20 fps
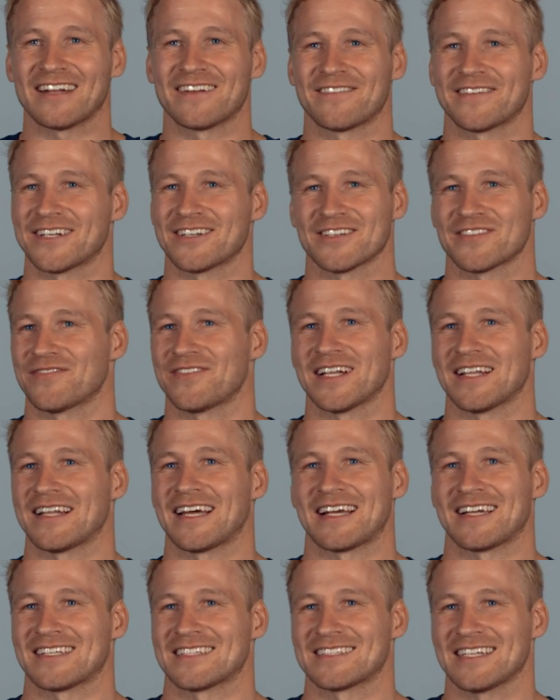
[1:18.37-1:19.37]
It just felt
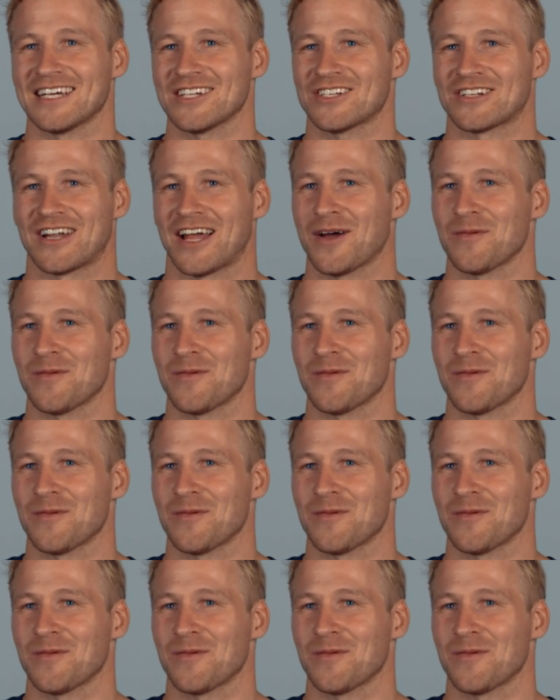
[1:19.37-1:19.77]
like a session.